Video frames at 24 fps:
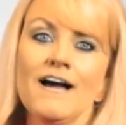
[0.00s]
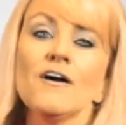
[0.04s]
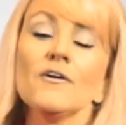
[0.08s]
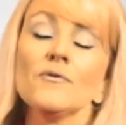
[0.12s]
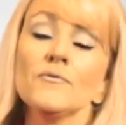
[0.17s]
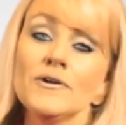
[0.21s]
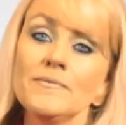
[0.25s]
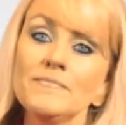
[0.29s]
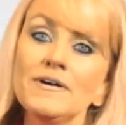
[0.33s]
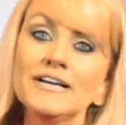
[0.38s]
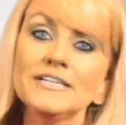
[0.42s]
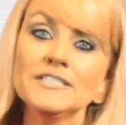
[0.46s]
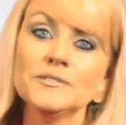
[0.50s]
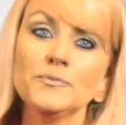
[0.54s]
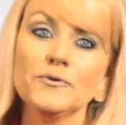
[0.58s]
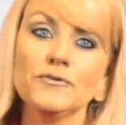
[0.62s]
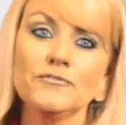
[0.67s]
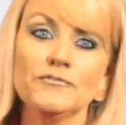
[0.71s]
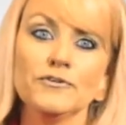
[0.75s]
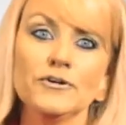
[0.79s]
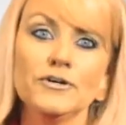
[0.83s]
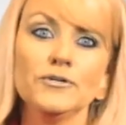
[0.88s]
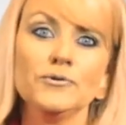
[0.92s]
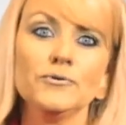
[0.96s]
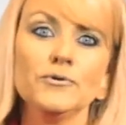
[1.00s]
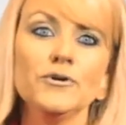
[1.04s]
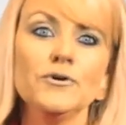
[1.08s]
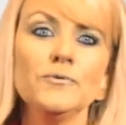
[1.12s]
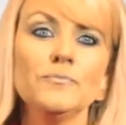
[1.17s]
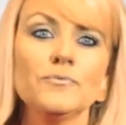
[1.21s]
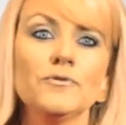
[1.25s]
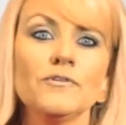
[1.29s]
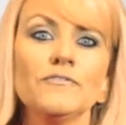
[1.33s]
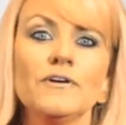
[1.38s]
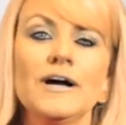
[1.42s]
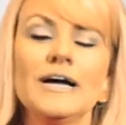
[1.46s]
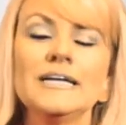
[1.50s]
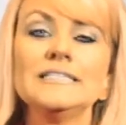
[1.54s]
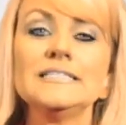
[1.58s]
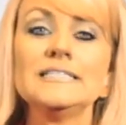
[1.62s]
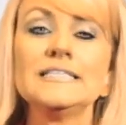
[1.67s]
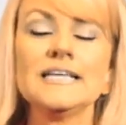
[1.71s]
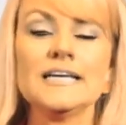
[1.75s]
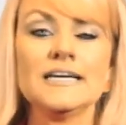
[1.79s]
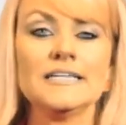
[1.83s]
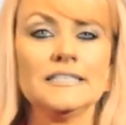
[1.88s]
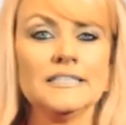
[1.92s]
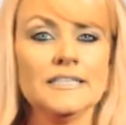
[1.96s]
REMAX Preferred Group provides
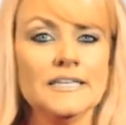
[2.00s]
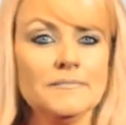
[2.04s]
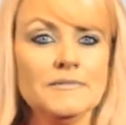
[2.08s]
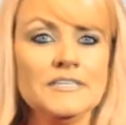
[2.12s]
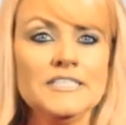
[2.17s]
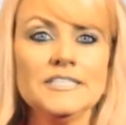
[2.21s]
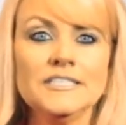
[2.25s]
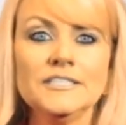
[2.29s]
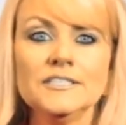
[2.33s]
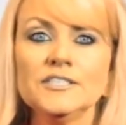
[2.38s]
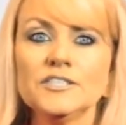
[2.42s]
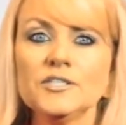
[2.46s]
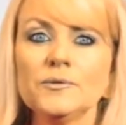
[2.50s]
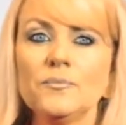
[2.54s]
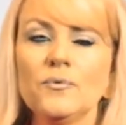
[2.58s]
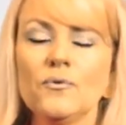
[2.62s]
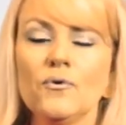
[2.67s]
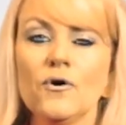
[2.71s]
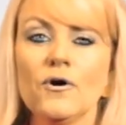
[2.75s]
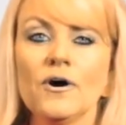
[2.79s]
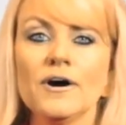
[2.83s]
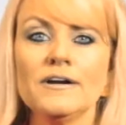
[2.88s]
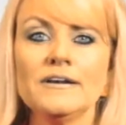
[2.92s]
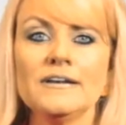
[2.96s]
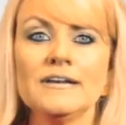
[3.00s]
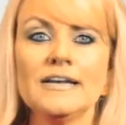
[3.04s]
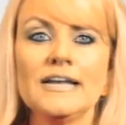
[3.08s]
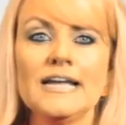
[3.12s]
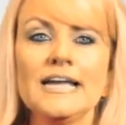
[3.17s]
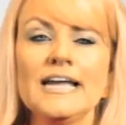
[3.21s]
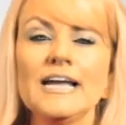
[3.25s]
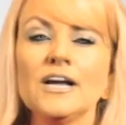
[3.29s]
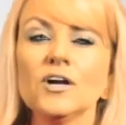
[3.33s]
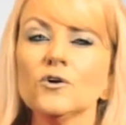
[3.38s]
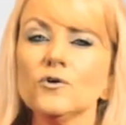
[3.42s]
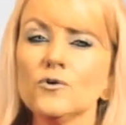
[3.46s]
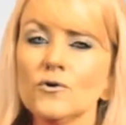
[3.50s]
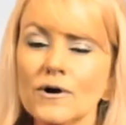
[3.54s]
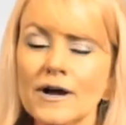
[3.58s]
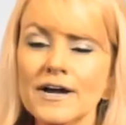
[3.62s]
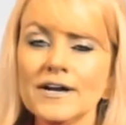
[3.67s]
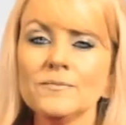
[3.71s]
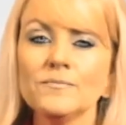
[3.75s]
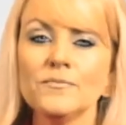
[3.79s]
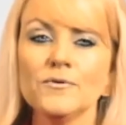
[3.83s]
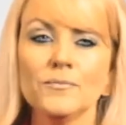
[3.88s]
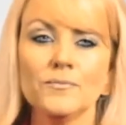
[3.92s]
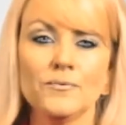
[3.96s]
the unlimited support,
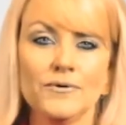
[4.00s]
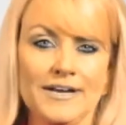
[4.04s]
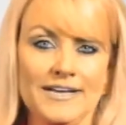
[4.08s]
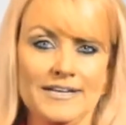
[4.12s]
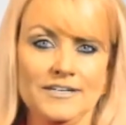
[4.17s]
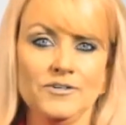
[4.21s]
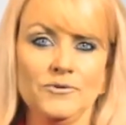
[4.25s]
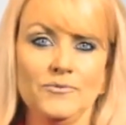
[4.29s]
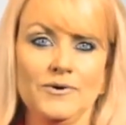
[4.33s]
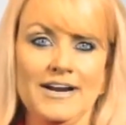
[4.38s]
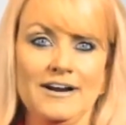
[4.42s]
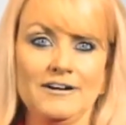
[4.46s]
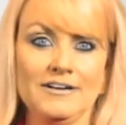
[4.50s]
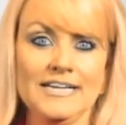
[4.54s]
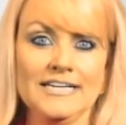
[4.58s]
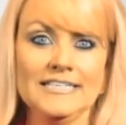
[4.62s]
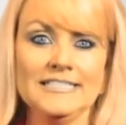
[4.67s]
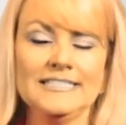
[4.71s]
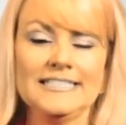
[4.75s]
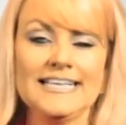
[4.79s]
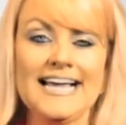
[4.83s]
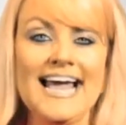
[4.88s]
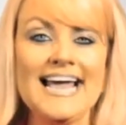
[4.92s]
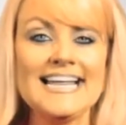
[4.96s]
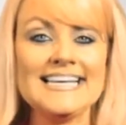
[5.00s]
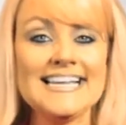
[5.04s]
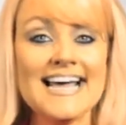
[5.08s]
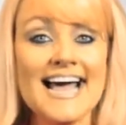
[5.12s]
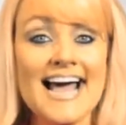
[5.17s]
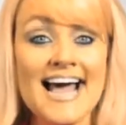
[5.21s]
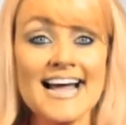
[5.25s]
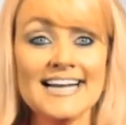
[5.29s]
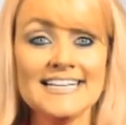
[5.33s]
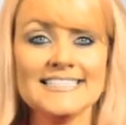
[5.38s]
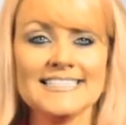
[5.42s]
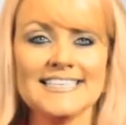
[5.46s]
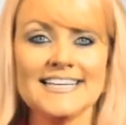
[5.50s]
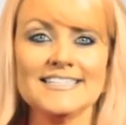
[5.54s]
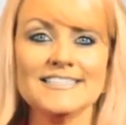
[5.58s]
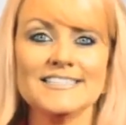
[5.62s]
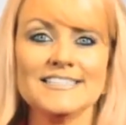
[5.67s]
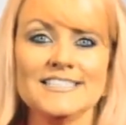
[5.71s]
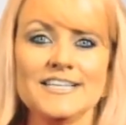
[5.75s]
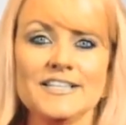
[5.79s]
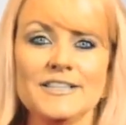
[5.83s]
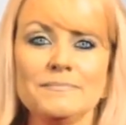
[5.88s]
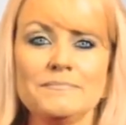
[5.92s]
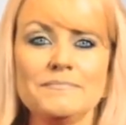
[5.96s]
incredible brand awareness, and access
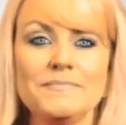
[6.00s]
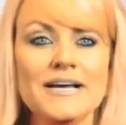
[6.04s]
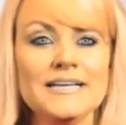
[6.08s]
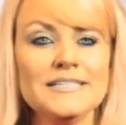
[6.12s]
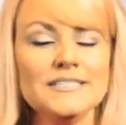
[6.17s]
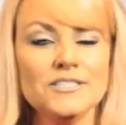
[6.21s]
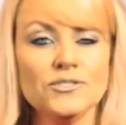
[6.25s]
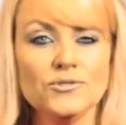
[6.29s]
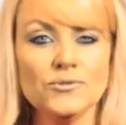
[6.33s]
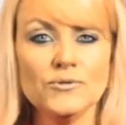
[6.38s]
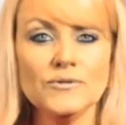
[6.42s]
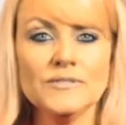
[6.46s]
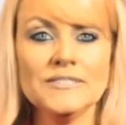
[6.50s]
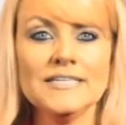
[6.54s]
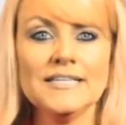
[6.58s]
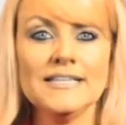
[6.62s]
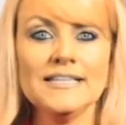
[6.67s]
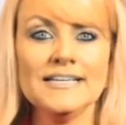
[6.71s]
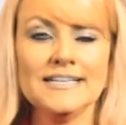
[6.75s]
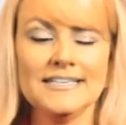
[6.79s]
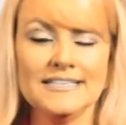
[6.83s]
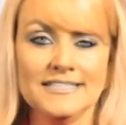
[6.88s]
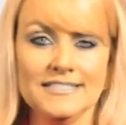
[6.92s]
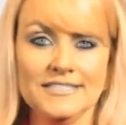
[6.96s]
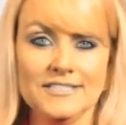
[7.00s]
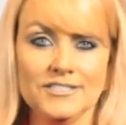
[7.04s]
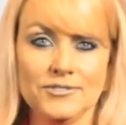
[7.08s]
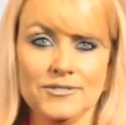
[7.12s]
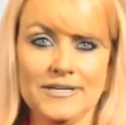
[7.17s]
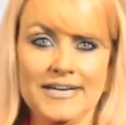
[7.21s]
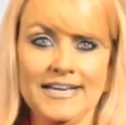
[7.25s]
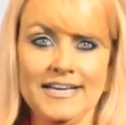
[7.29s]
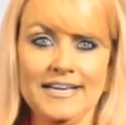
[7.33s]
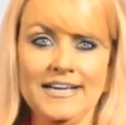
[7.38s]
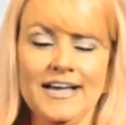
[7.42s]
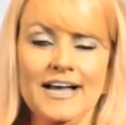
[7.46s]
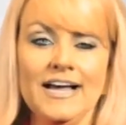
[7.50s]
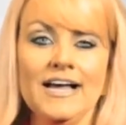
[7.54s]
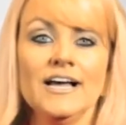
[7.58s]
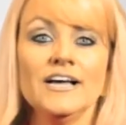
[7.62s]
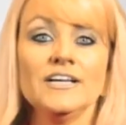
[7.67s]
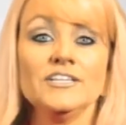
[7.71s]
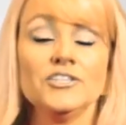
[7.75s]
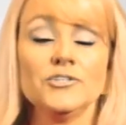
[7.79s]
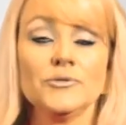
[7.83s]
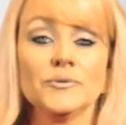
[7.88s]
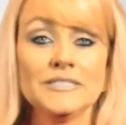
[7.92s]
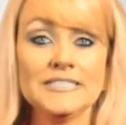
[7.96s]
to the best tools in the industry
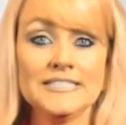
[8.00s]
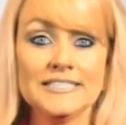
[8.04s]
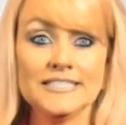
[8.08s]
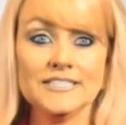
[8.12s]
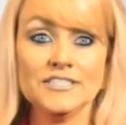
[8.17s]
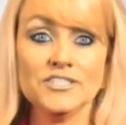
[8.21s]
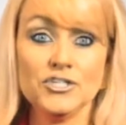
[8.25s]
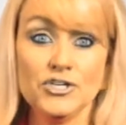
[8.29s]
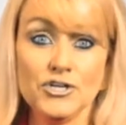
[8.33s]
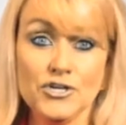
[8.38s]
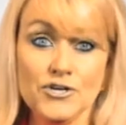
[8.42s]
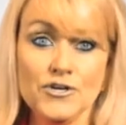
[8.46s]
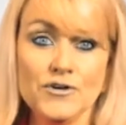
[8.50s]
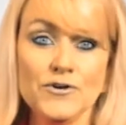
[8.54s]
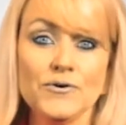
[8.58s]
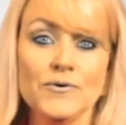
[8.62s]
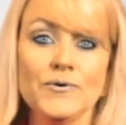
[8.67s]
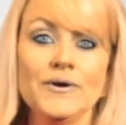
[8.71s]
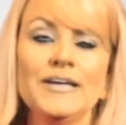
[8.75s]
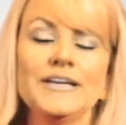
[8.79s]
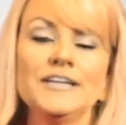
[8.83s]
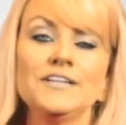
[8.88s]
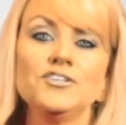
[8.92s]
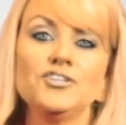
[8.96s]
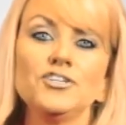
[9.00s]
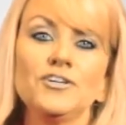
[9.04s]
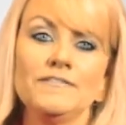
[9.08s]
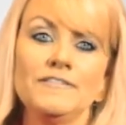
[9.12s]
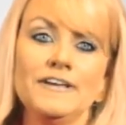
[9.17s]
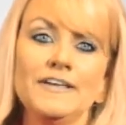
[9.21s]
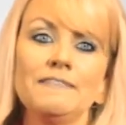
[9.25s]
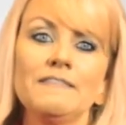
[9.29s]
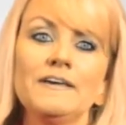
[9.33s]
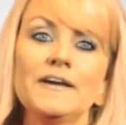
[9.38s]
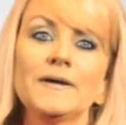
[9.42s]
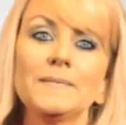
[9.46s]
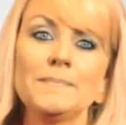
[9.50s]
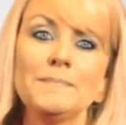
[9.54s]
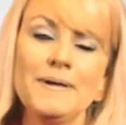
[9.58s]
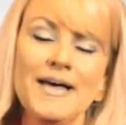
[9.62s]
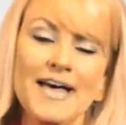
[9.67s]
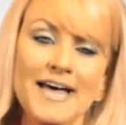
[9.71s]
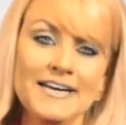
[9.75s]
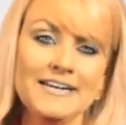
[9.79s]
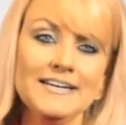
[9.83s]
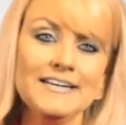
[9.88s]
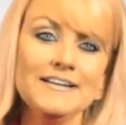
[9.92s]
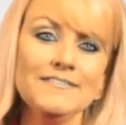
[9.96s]
to assist you in achieving the
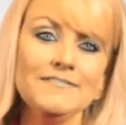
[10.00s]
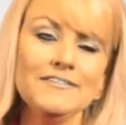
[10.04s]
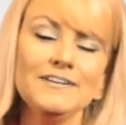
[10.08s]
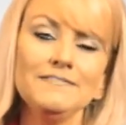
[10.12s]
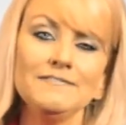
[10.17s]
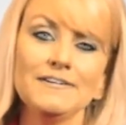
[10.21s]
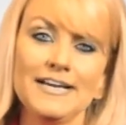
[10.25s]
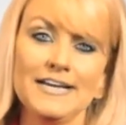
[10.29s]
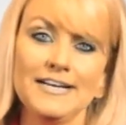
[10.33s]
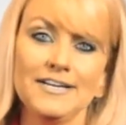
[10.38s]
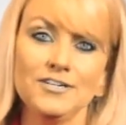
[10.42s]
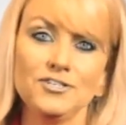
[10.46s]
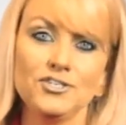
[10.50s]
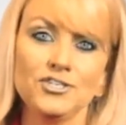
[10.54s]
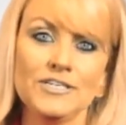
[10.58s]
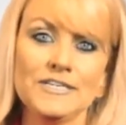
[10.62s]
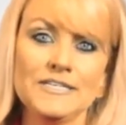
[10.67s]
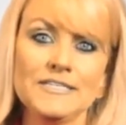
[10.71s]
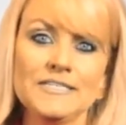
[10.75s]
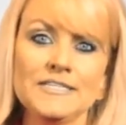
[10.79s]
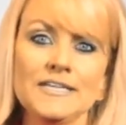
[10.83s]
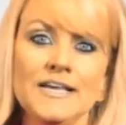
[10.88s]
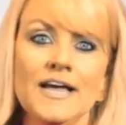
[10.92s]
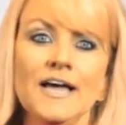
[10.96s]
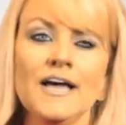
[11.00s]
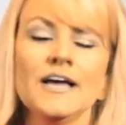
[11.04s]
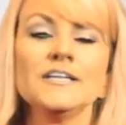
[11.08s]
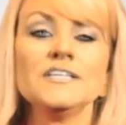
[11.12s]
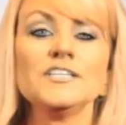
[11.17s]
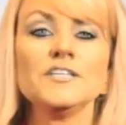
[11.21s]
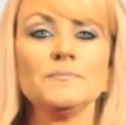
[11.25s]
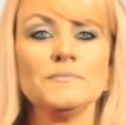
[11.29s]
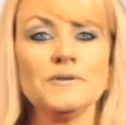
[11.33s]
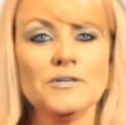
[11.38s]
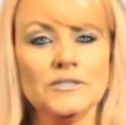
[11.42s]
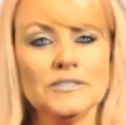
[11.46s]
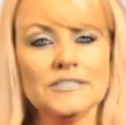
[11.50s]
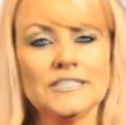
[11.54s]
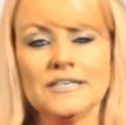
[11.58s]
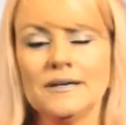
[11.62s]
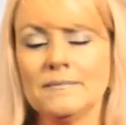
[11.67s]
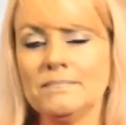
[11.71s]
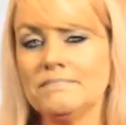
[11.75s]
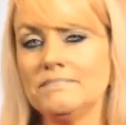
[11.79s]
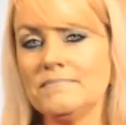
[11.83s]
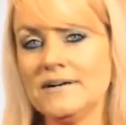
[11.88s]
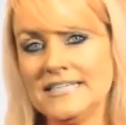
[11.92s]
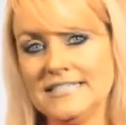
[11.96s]
competitive advantages to build an
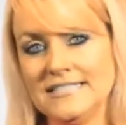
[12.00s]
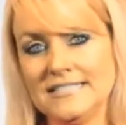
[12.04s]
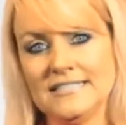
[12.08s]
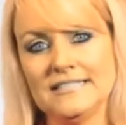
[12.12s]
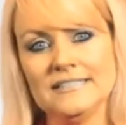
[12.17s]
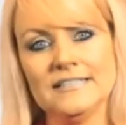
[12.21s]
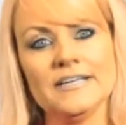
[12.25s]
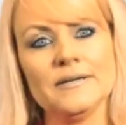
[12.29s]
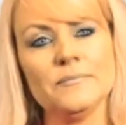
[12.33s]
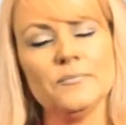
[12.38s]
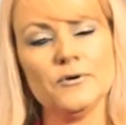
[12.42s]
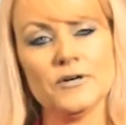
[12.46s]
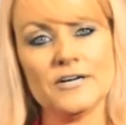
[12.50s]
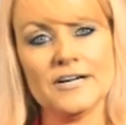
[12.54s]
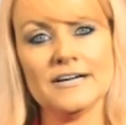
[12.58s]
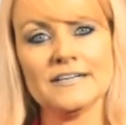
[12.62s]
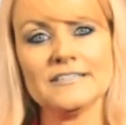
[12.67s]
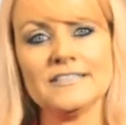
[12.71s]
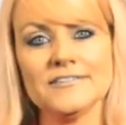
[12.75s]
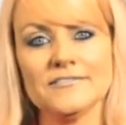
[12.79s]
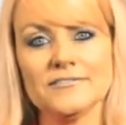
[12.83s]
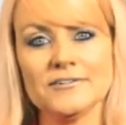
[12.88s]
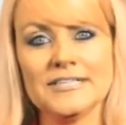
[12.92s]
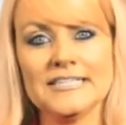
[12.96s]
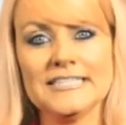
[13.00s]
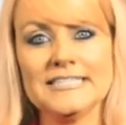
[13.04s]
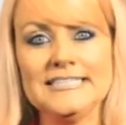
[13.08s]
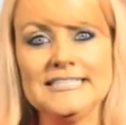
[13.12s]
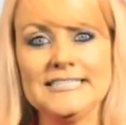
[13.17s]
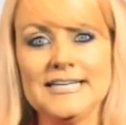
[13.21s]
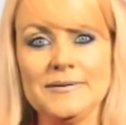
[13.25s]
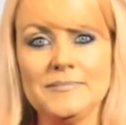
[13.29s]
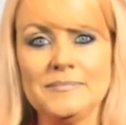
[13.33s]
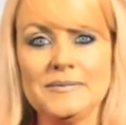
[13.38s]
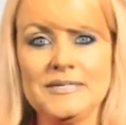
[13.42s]
abundantly productive real estate